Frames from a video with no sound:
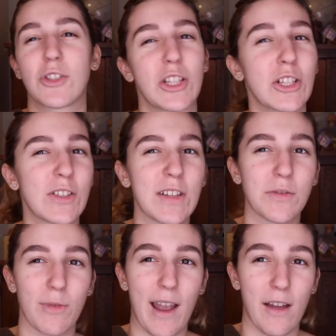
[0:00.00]
she just
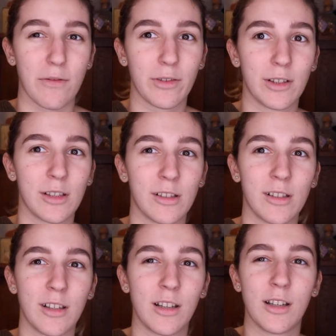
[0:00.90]
says Rev.
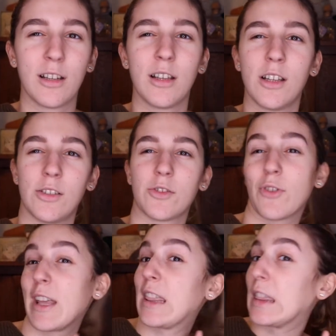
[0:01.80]

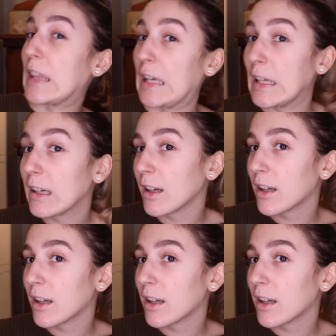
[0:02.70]
So I think